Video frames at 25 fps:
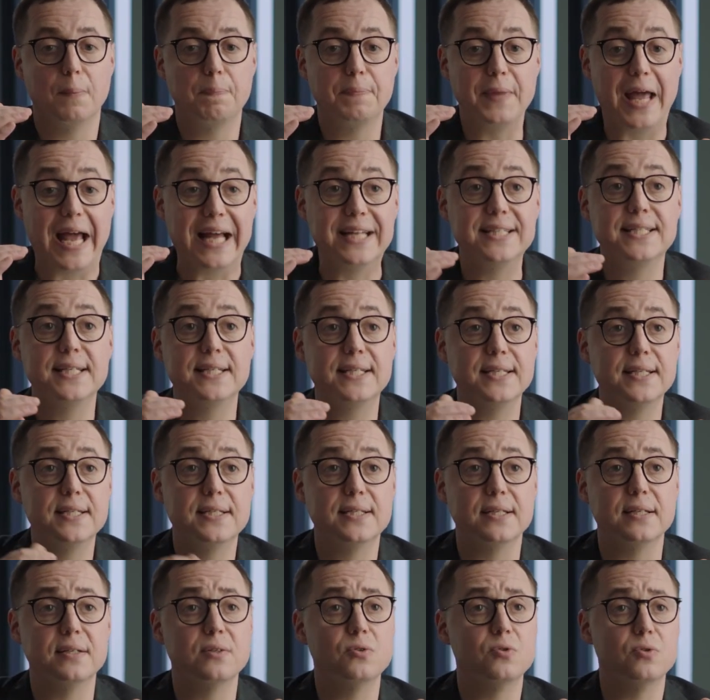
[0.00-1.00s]

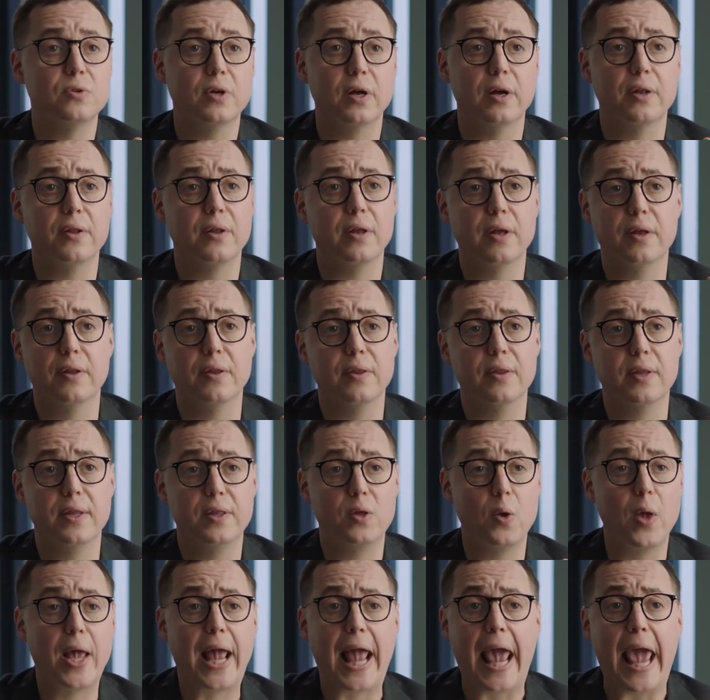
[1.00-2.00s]
entities in
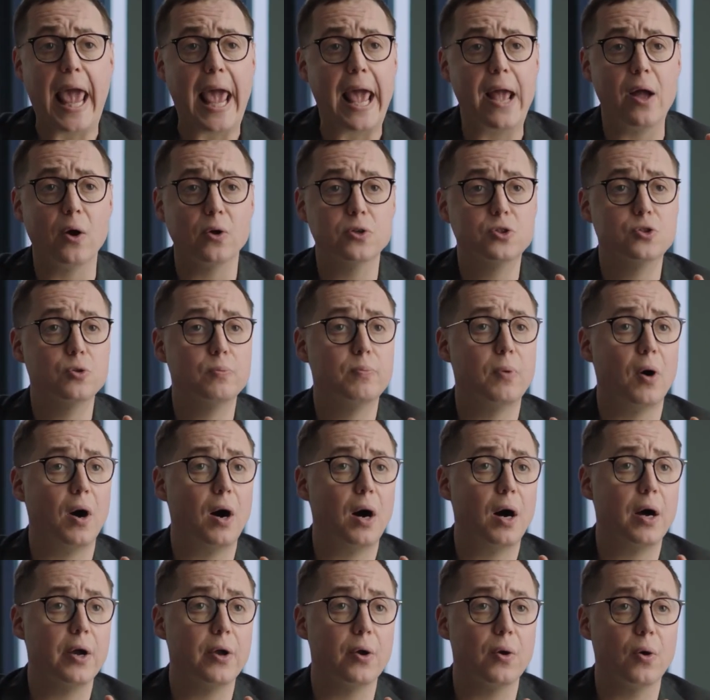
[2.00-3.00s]
UK or
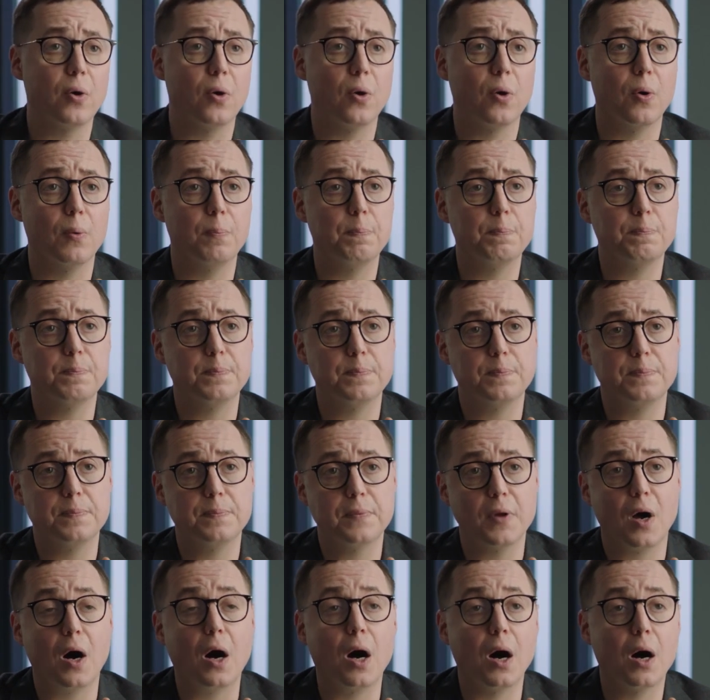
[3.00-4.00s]
Dubai or
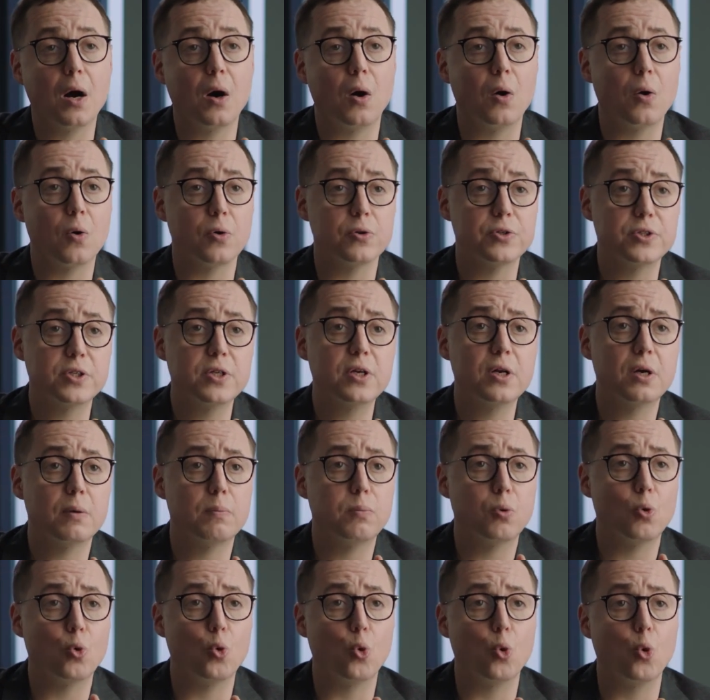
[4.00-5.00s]
Hong Kong or
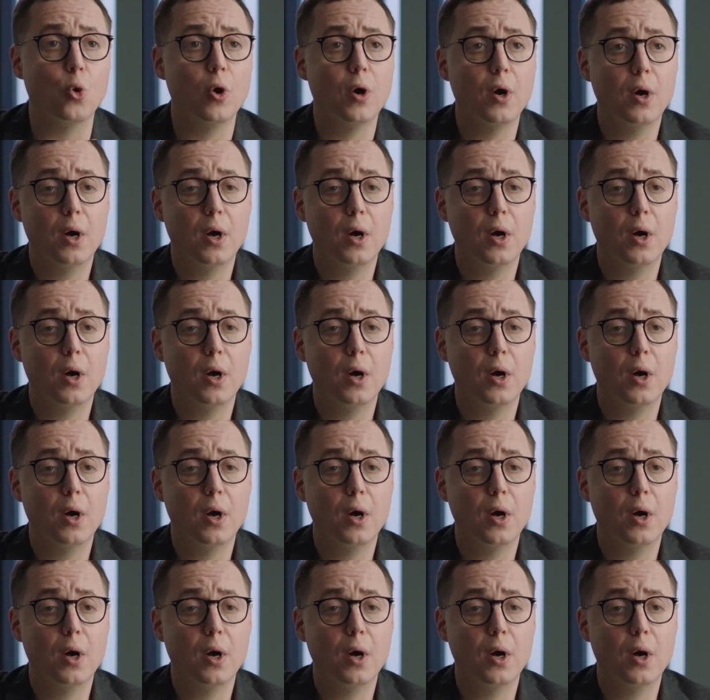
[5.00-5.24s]
Singapore.